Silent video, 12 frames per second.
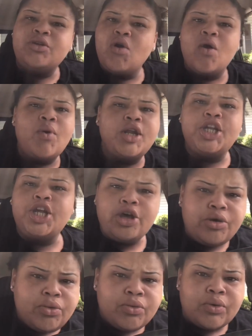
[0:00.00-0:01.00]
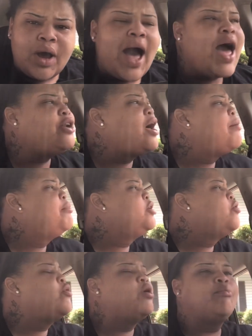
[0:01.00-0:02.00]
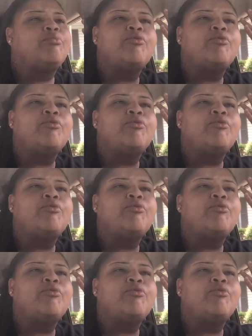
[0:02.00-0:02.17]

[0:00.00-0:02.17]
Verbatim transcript: knowing what to do. I I be going